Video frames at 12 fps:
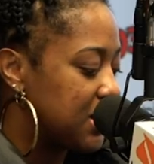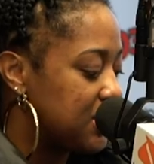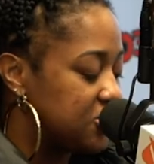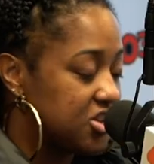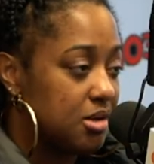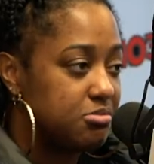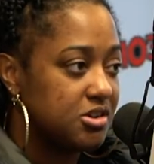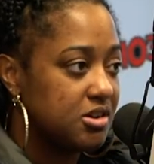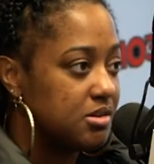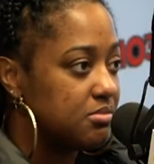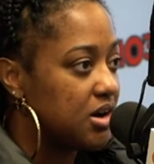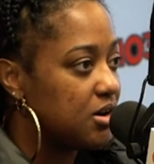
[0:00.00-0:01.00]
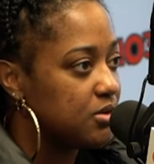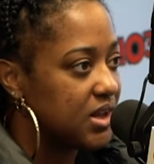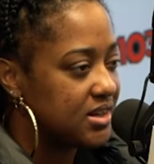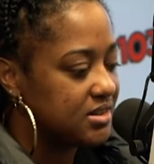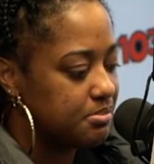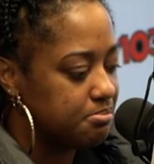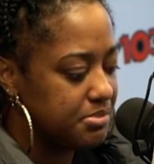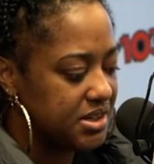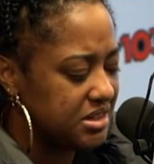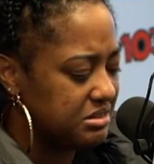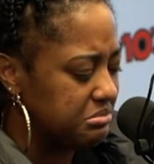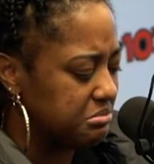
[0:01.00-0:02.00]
mine chopped up. I don't like them big